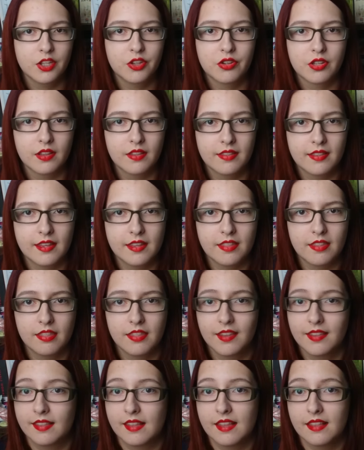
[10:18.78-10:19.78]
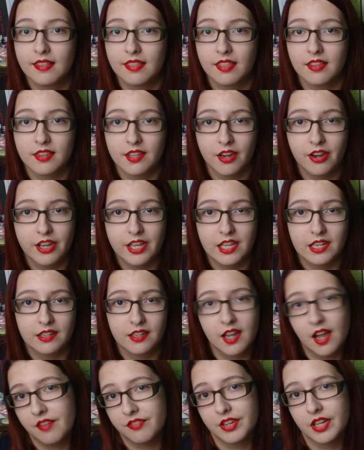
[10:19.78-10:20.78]
You can see that this is the
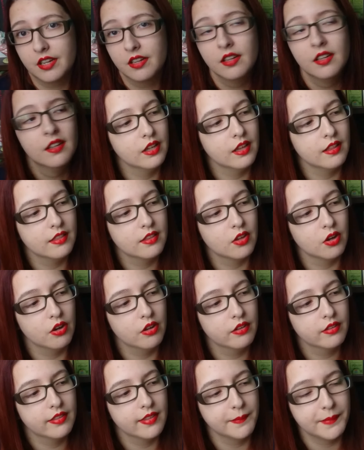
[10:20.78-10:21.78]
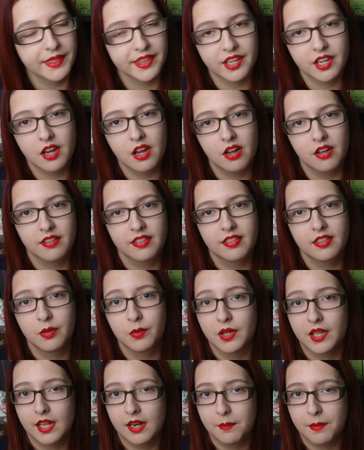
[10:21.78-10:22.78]
tie-in cover. It's got some of the cast
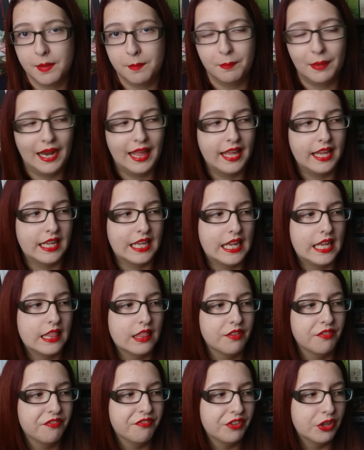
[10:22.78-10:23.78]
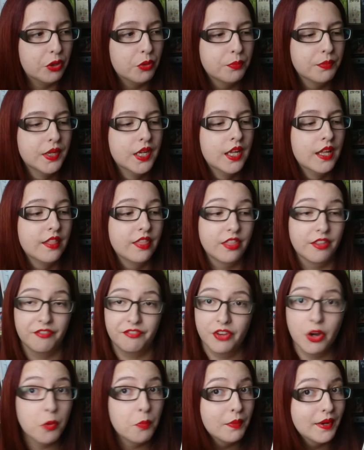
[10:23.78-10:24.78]
who are going to be playing in the film.
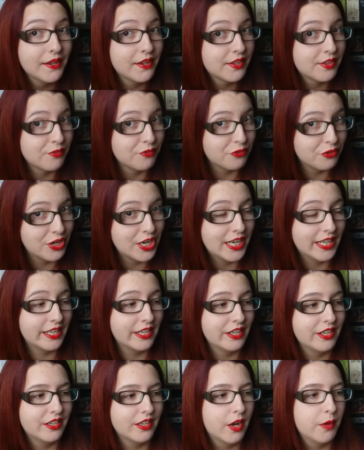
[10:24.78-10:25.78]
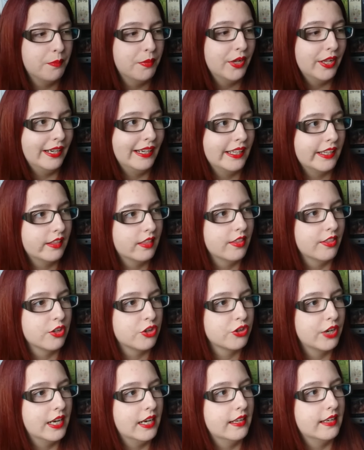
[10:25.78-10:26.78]
The film looks really good. I'll put a link to
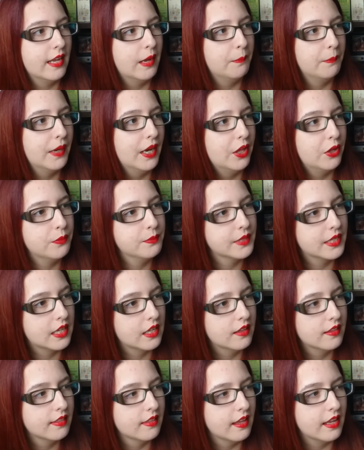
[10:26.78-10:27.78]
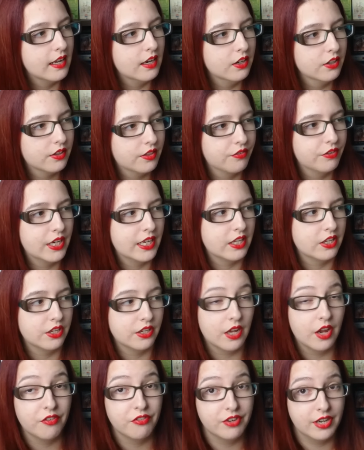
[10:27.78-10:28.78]
the trailer down below because it looks really
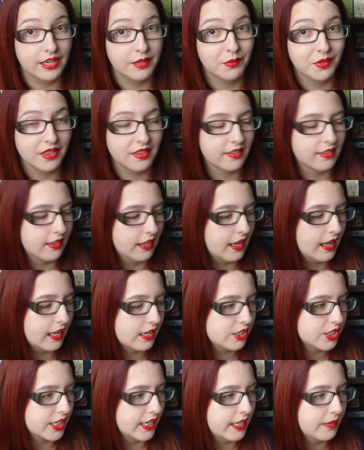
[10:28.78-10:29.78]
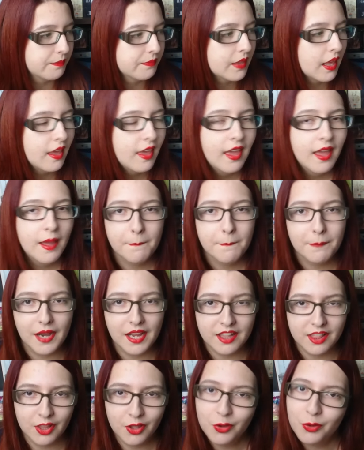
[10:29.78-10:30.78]
good. I really want to see it, actually.
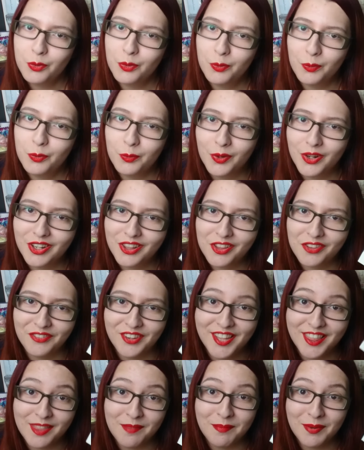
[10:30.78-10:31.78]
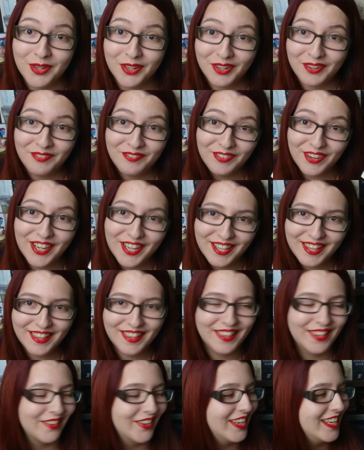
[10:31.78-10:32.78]
But I do want to read the book
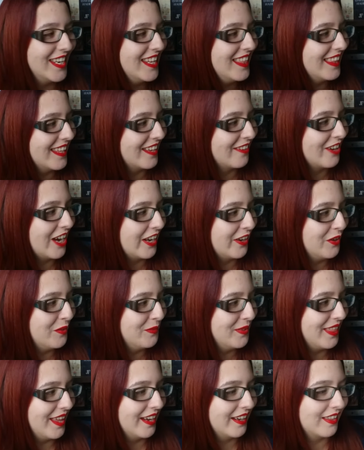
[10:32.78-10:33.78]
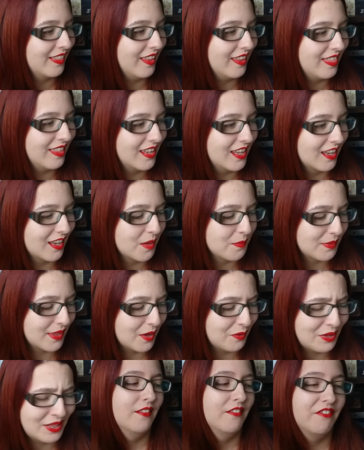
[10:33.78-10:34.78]
first, so I need to crack on with that because I think it comes
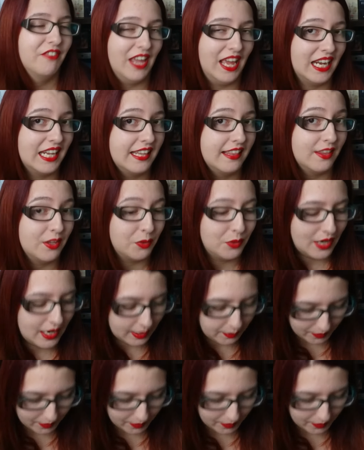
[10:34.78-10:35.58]
out in fairly soon